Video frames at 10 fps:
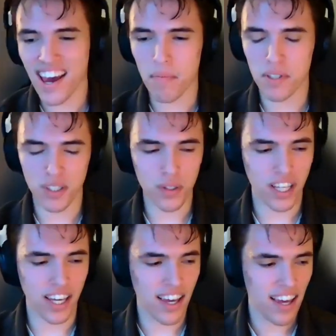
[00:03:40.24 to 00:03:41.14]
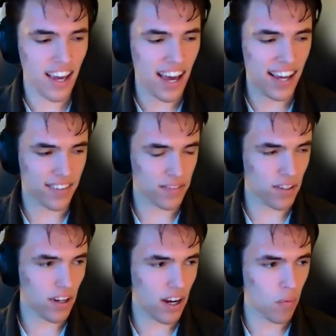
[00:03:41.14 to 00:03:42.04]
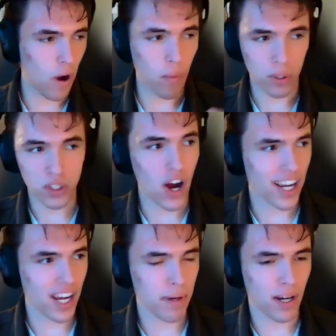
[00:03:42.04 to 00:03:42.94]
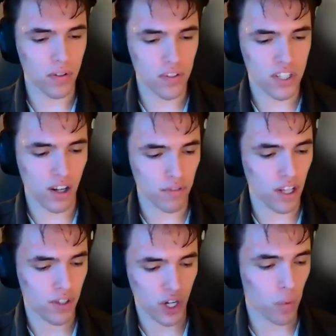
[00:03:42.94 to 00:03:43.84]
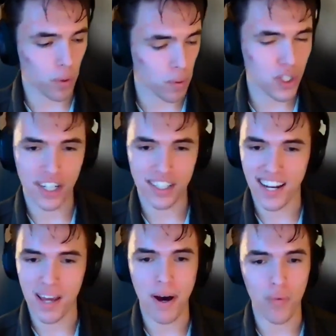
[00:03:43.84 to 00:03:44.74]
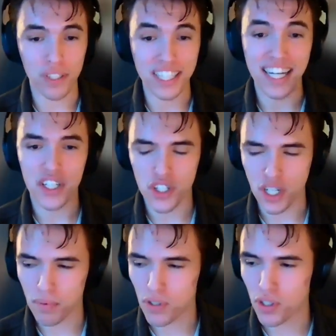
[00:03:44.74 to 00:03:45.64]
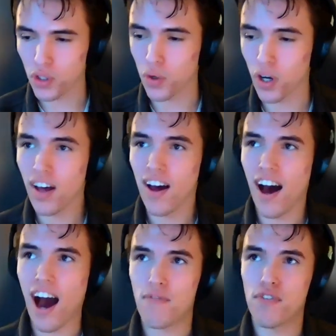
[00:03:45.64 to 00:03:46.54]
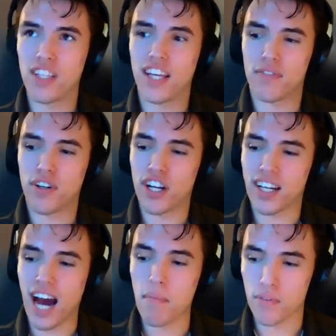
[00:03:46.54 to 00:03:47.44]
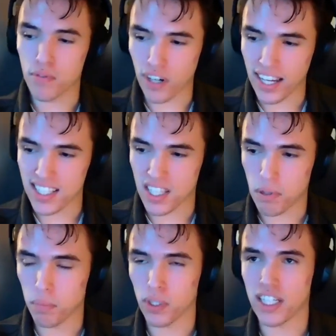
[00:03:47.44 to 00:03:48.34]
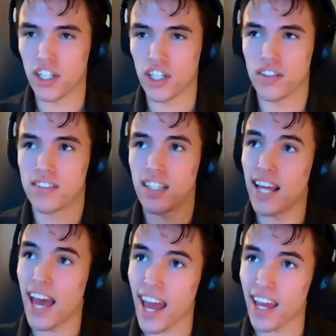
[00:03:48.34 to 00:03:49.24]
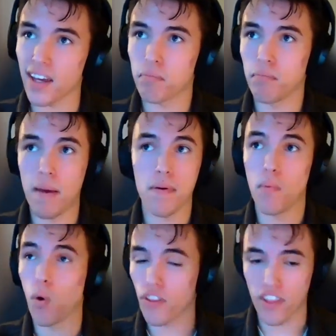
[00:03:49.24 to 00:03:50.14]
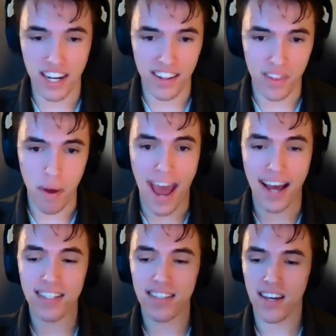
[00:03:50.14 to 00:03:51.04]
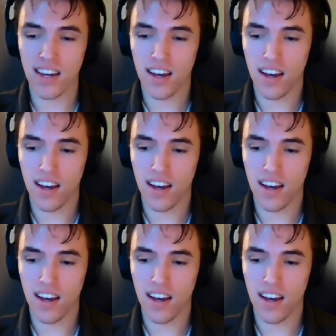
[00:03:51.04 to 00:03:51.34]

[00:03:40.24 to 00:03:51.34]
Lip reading: Yeah, absolutely. And while we're talking about self-love, we're talking today about relationships too. I feel like a very common phrase that people hear today, maybe more than they did in the past,